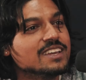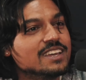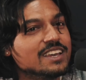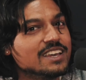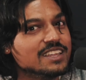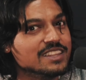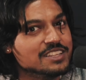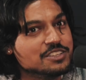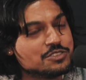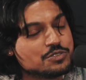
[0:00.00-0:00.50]

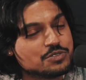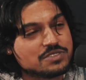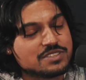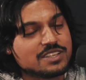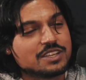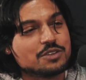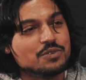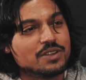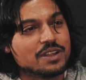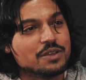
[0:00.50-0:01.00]
And this was
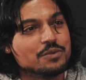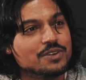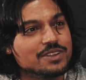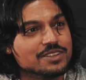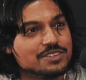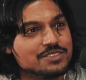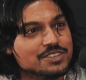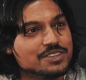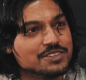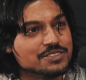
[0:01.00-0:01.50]
like what I want
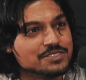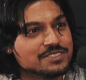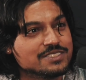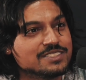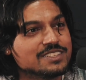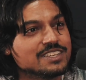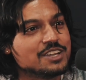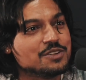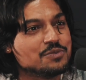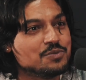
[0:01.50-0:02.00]
to do.
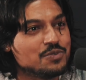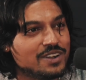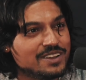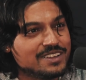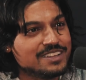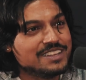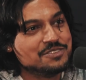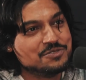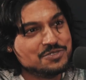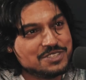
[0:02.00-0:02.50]
I
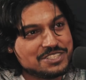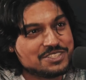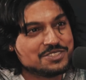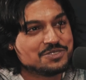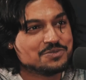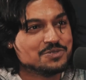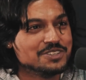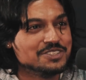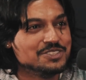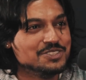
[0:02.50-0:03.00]
want, and which is
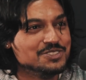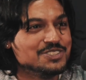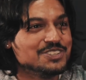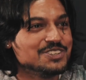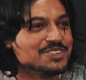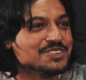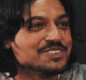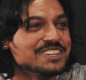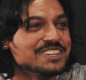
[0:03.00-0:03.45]
what you do.